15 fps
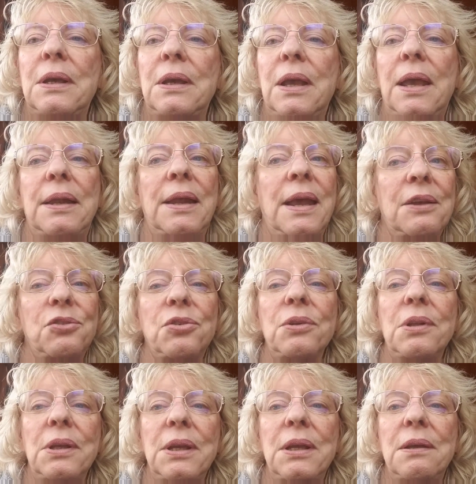And
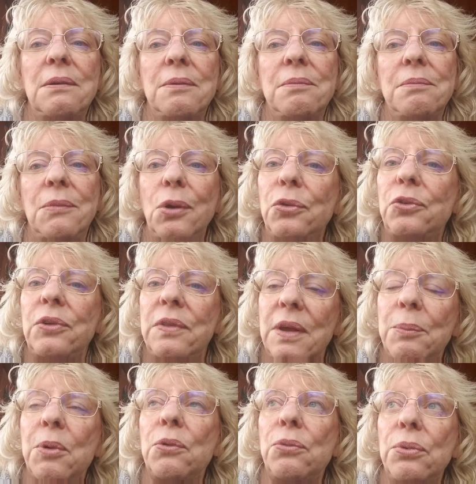actually, most of
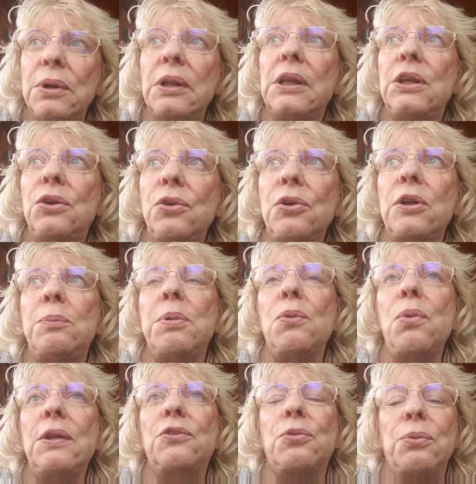them are really good, but
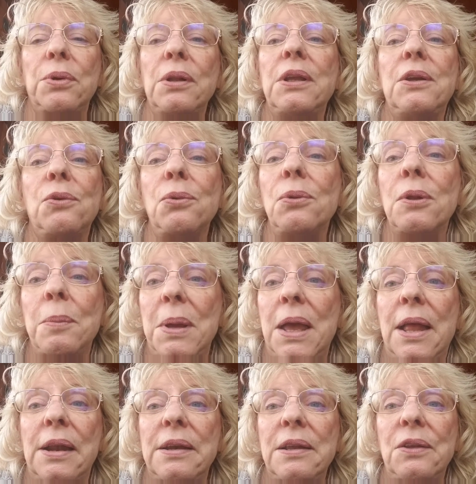what's really cool
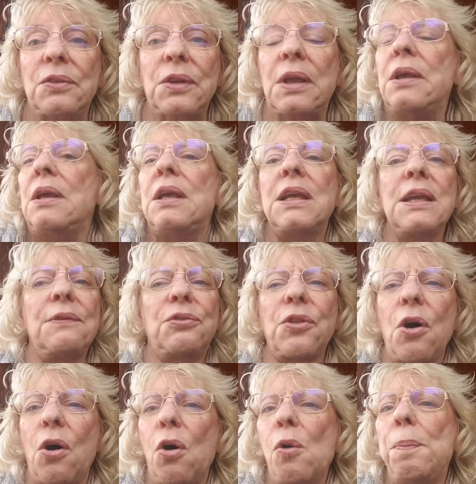about it is it gives the
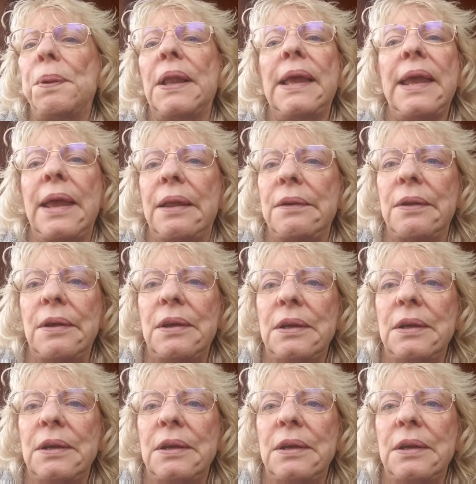whole plan.